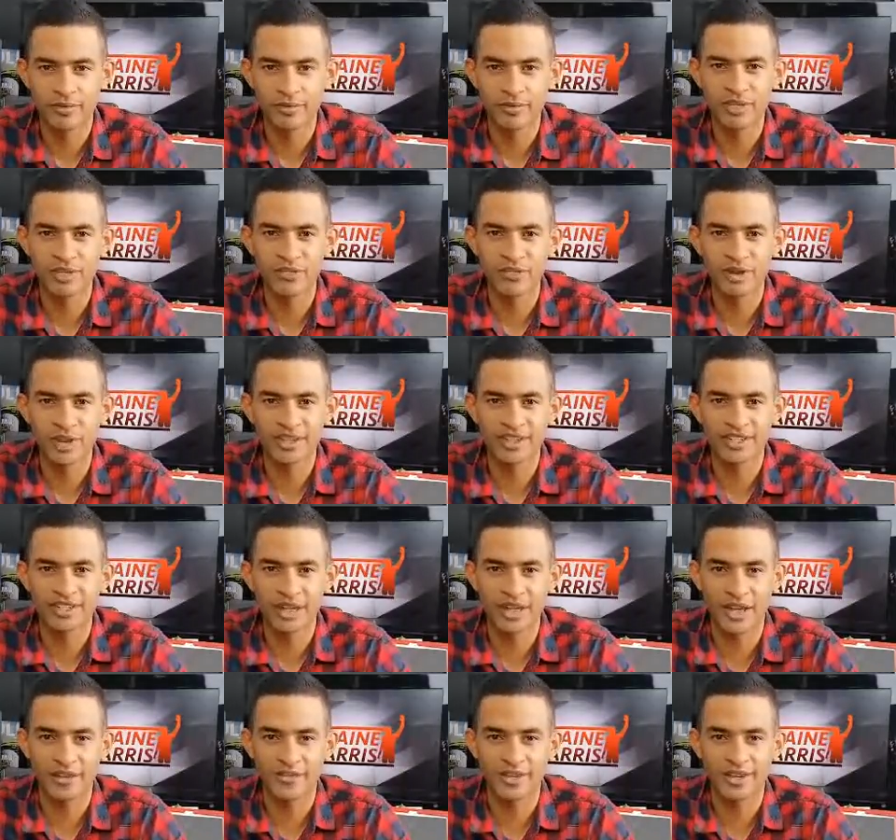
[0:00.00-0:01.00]
for me to fly to
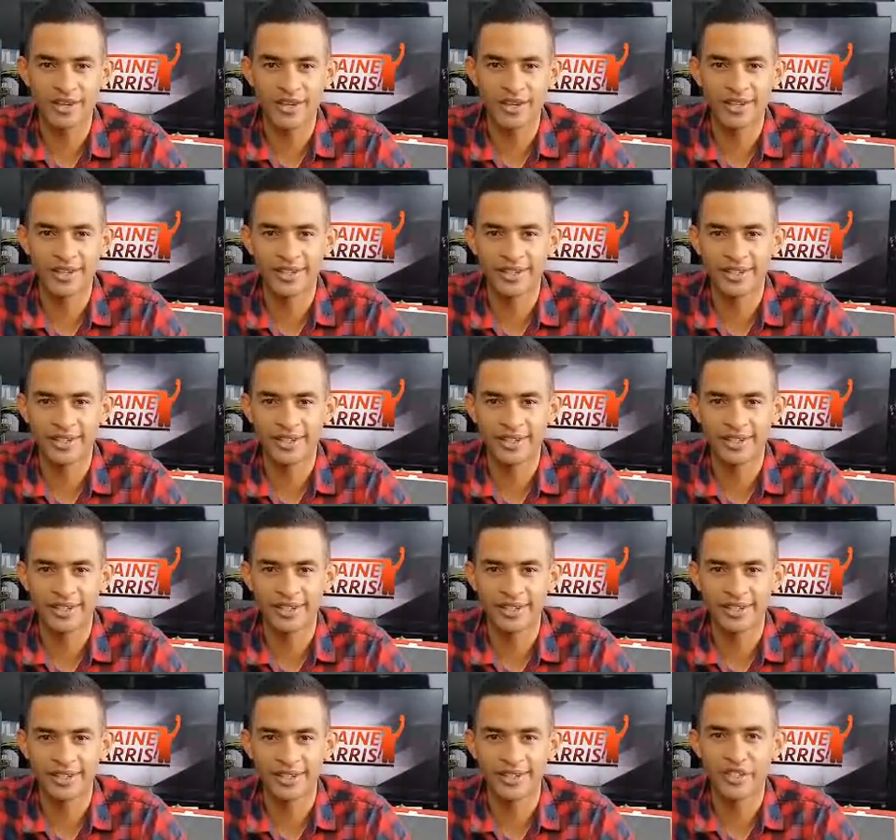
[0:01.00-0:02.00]
South Africa
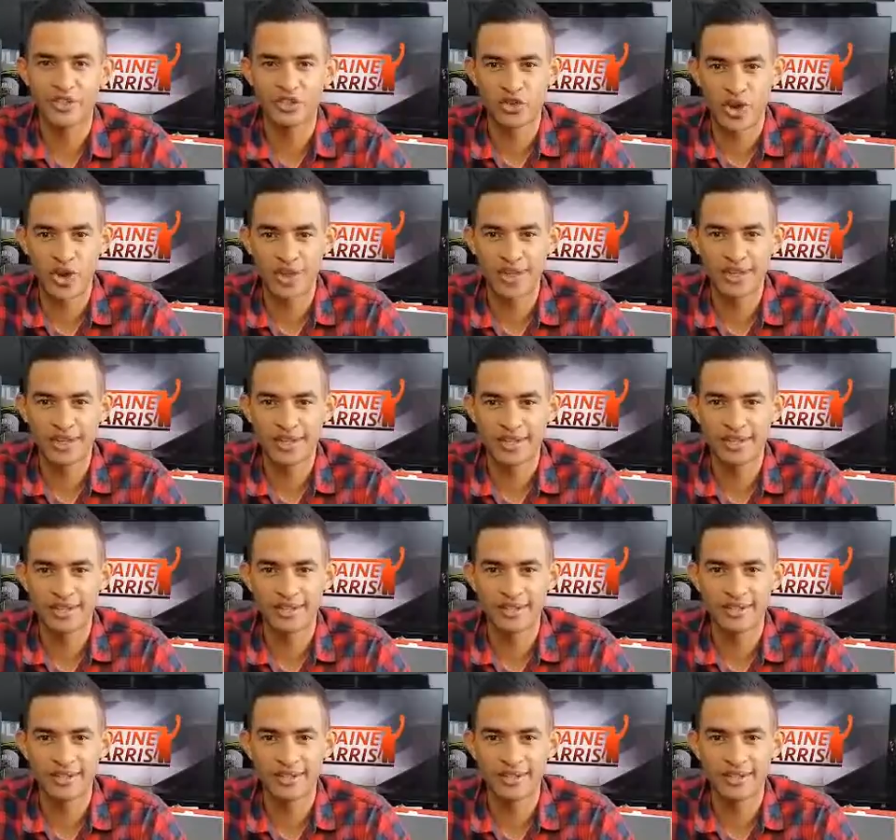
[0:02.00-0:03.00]
to train
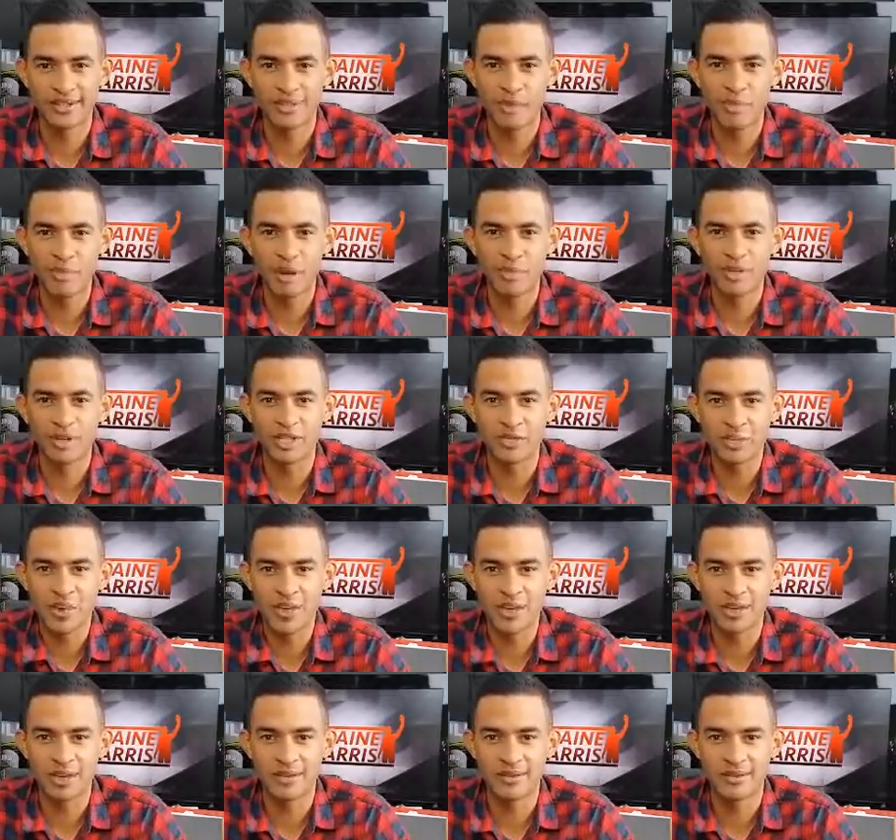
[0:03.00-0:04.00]
in public
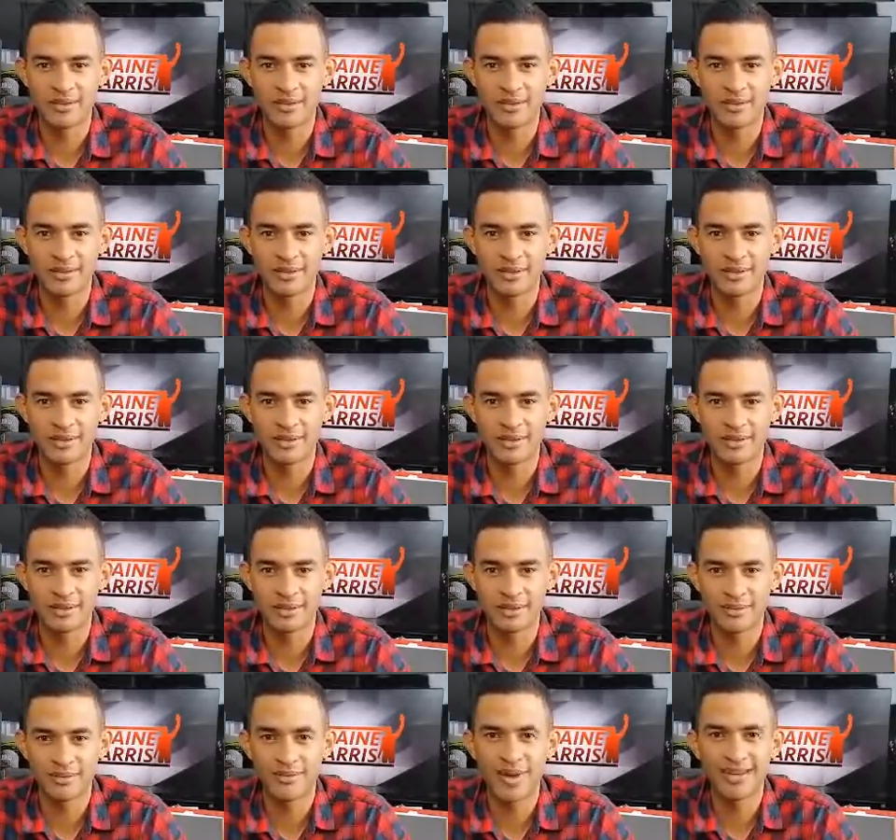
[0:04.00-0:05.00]
speaking,
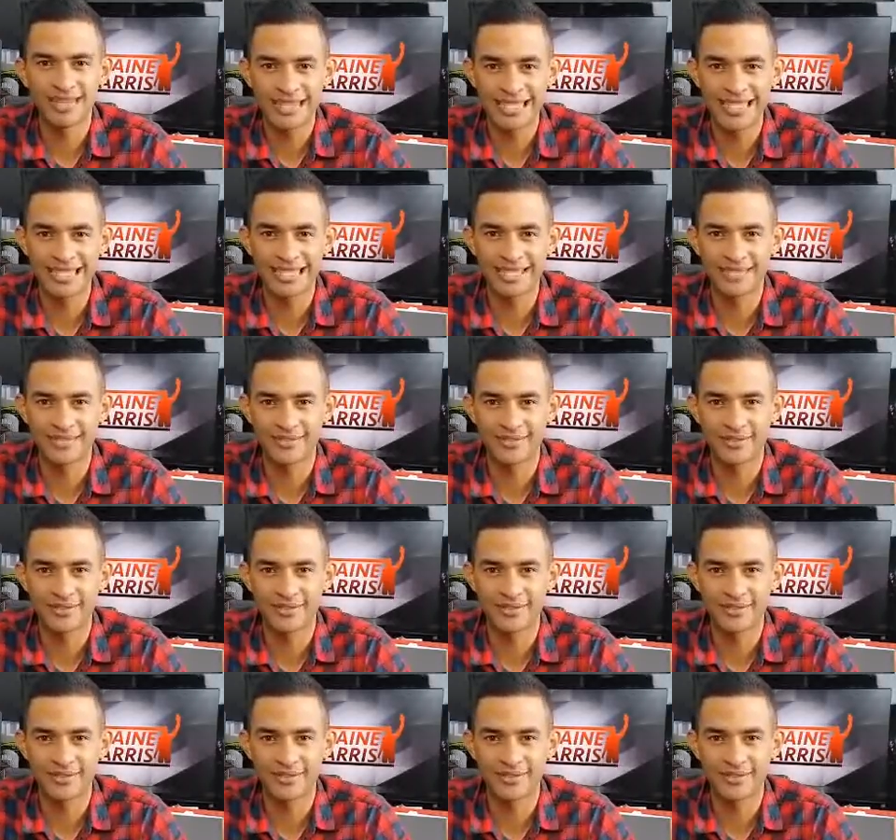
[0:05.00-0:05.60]
but I did it.